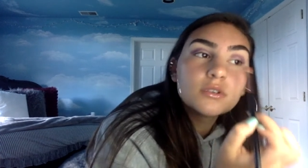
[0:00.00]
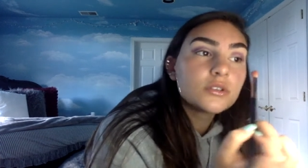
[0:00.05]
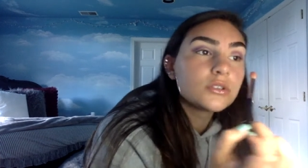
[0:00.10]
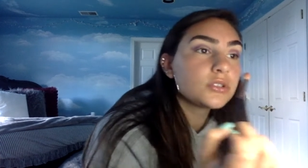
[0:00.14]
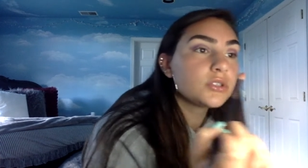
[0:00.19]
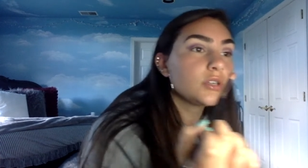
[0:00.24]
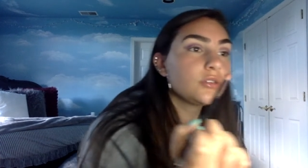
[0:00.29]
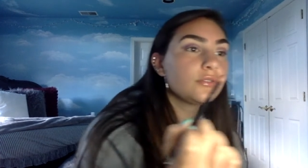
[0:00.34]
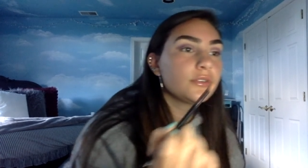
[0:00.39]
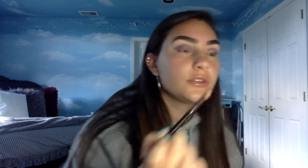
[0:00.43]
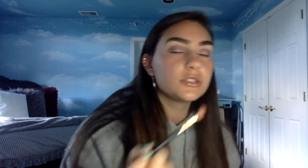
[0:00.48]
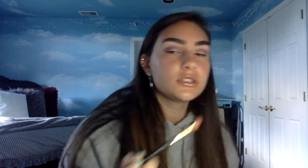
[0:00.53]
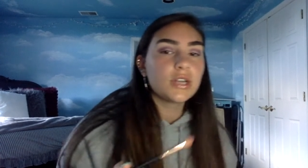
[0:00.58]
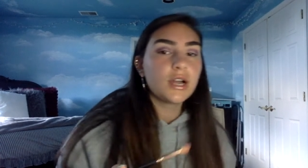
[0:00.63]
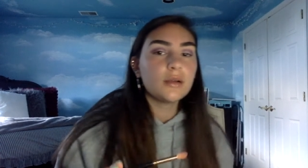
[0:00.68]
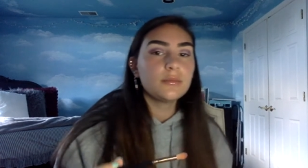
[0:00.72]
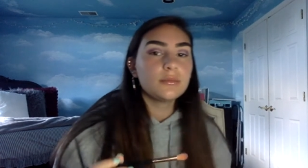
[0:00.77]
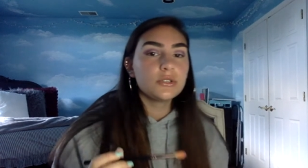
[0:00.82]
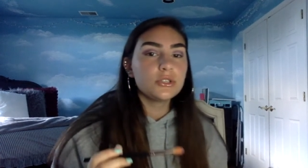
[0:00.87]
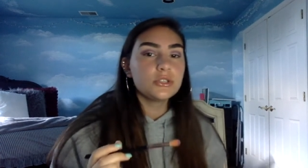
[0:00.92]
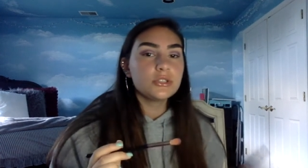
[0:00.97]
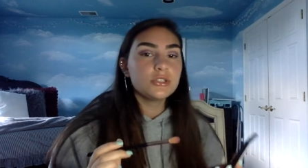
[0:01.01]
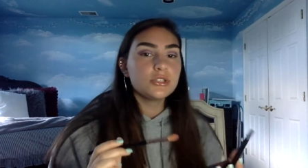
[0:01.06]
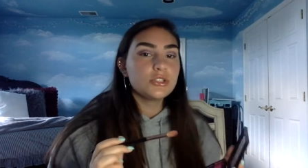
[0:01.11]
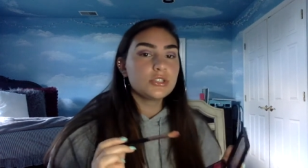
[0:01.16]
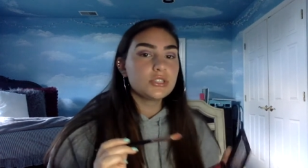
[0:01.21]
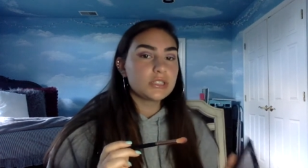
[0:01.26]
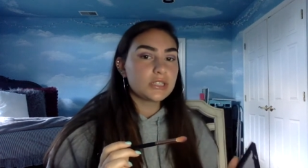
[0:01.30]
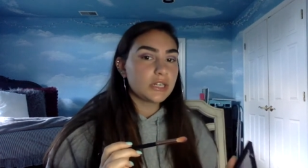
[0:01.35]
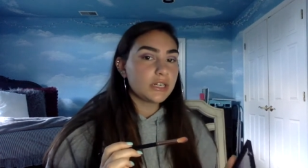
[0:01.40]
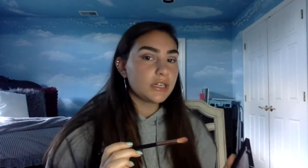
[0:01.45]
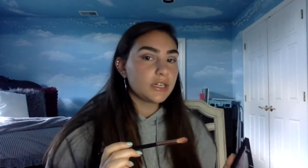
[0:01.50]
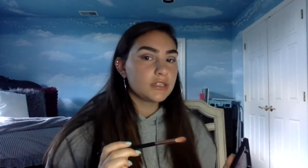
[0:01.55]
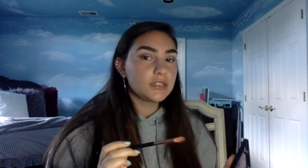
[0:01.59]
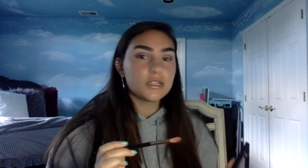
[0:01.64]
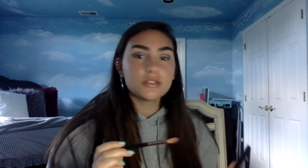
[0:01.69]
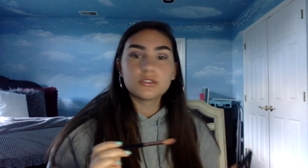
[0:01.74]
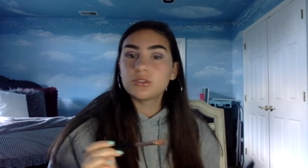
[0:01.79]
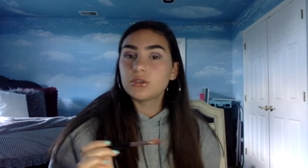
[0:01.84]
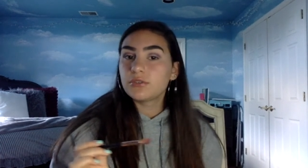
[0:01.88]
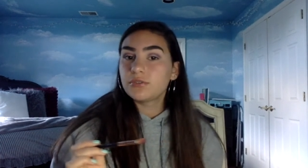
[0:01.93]
So first, I'm literally just setting it
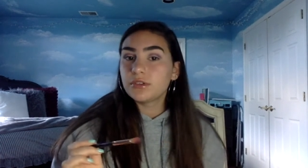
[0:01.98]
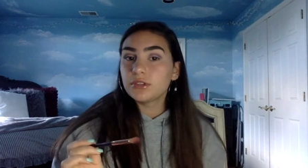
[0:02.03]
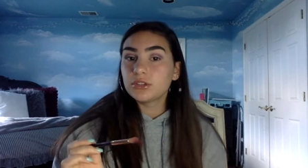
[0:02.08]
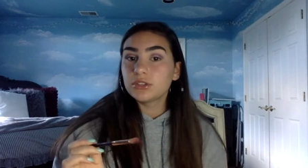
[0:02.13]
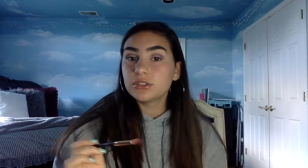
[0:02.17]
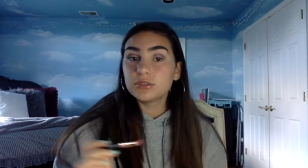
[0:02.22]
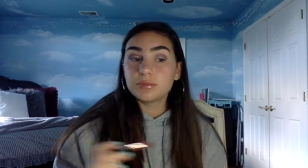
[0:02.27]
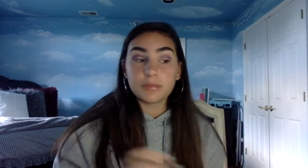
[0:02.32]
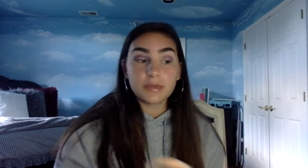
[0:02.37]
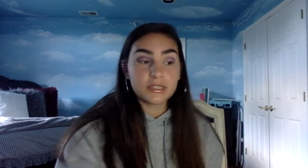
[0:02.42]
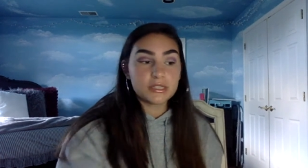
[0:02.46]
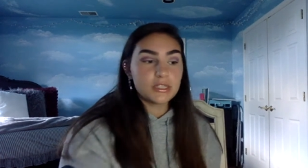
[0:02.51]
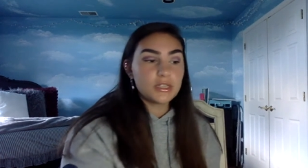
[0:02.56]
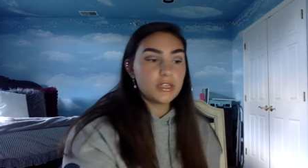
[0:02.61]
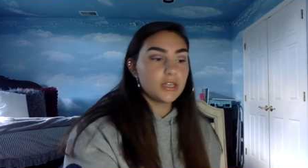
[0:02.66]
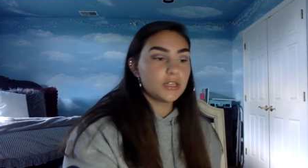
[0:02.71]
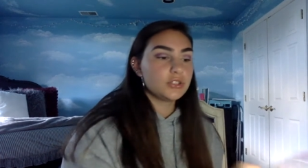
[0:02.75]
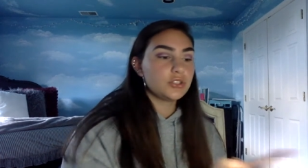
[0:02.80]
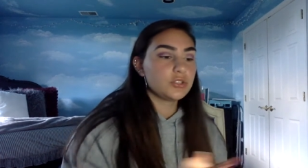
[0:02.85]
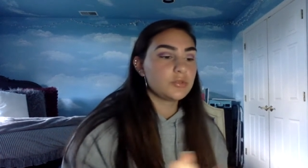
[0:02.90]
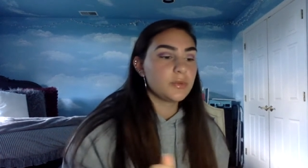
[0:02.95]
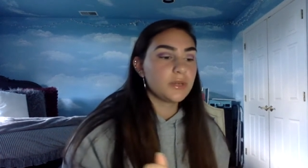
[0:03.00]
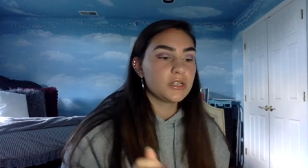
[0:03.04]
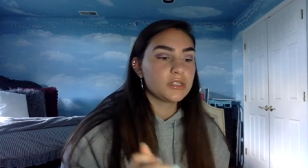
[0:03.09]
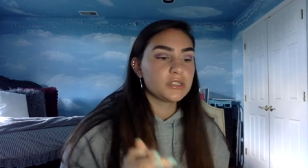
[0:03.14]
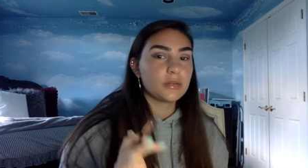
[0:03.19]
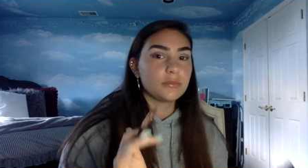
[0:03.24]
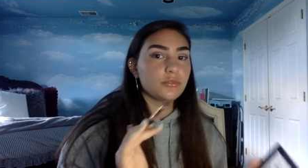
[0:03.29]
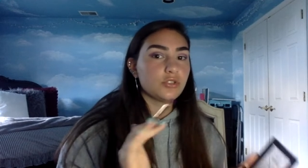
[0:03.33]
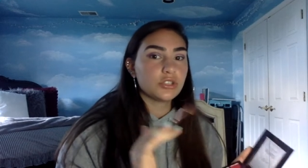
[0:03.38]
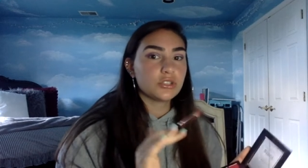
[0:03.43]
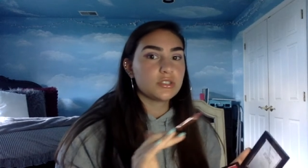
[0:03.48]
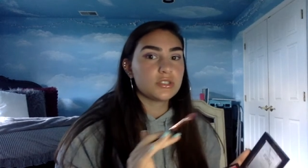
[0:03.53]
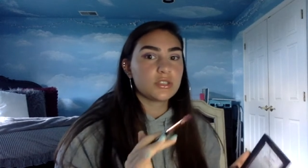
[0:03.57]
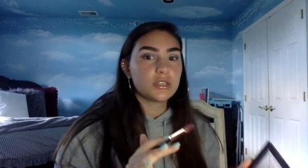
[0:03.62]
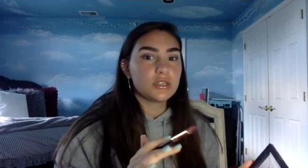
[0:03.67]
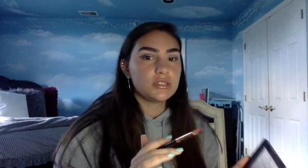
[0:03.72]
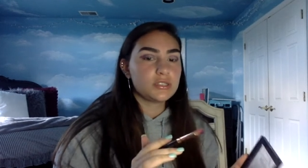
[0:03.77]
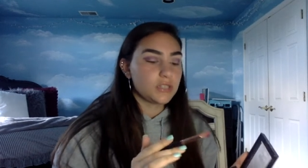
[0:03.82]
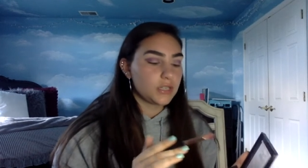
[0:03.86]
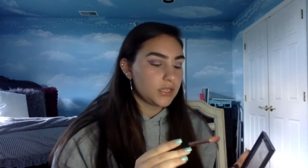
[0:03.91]
down. So if it looks messy, it's just because I'm just
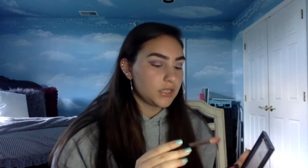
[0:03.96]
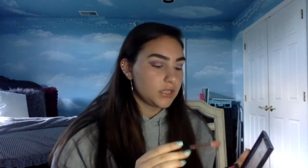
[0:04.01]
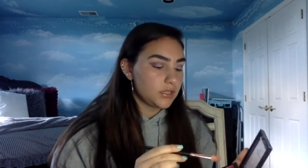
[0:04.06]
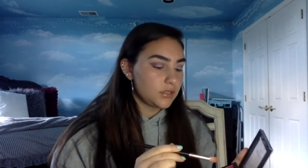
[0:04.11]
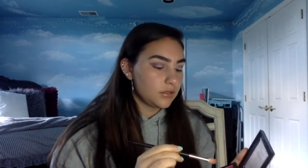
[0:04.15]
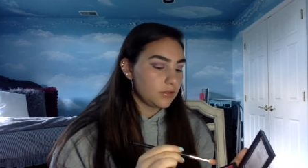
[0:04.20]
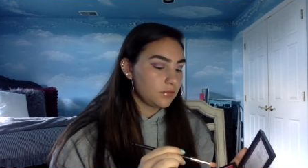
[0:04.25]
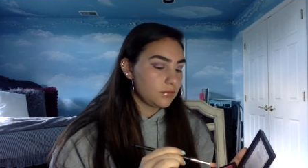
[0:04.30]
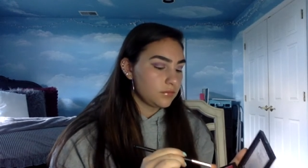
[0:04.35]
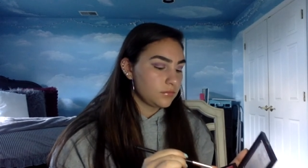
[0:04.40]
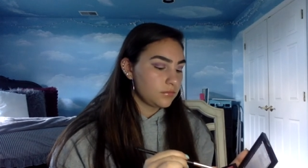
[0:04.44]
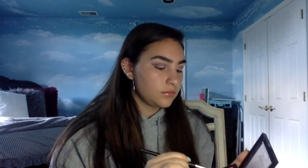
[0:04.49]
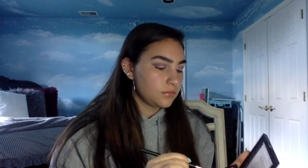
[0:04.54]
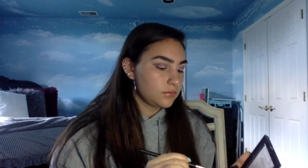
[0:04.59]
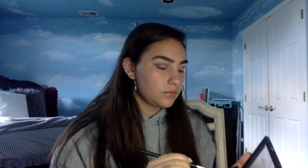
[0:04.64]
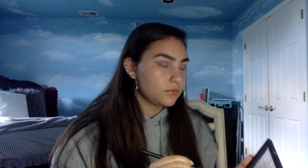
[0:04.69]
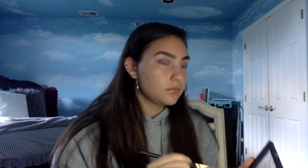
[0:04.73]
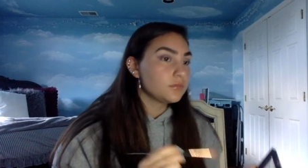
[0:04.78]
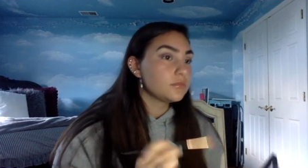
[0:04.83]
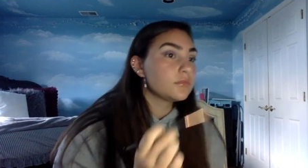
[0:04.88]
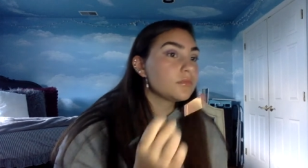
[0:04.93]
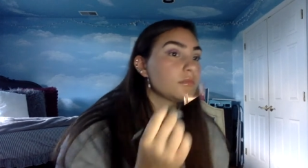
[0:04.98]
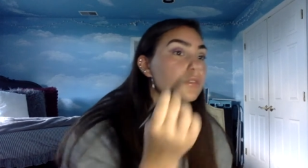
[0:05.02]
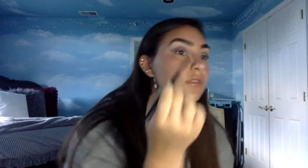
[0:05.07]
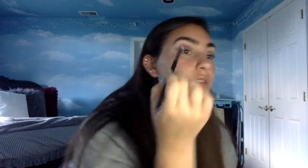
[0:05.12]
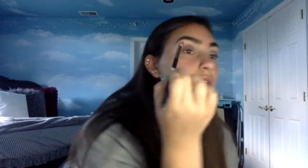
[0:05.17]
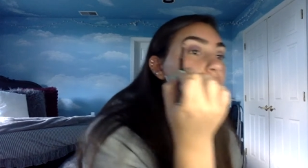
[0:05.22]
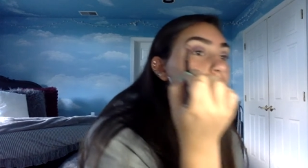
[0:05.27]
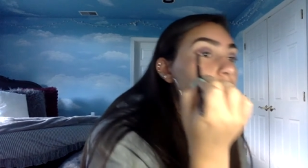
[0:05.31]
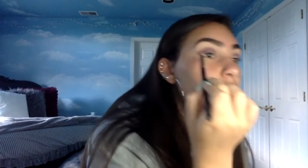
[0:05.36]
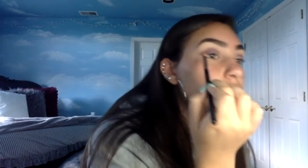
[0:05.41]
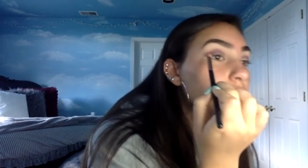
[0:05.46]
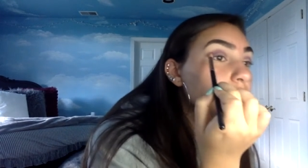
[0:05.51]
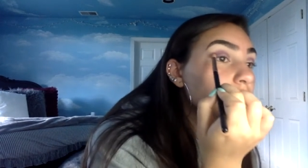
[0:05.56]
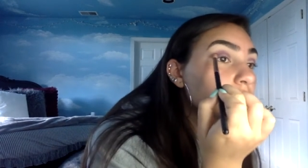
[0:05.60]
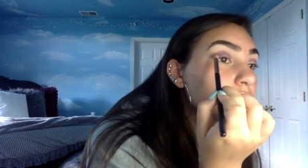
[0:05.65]
like setting it